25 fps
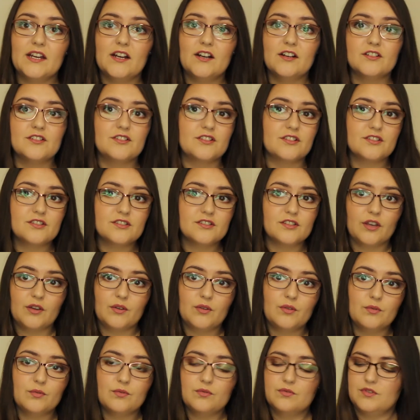are just so
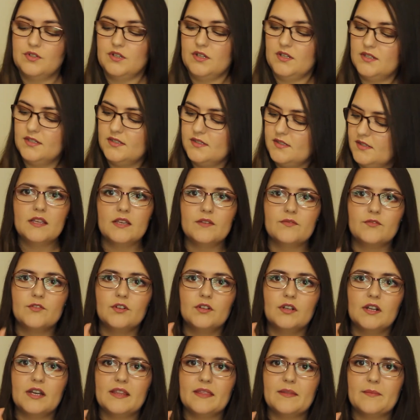gorgeous. You've
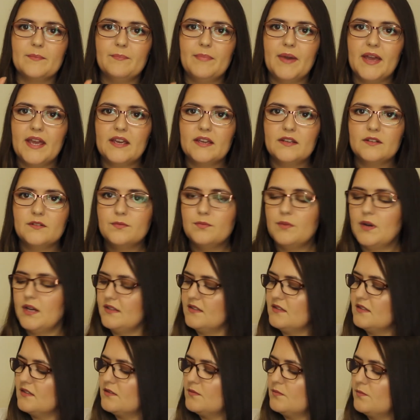got like the baked
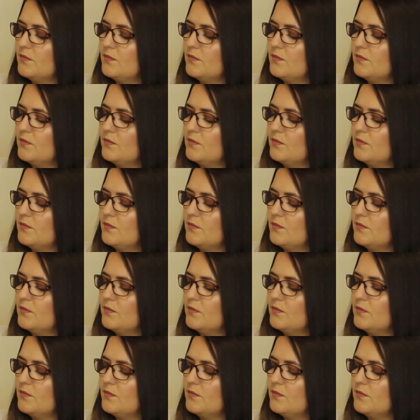ones,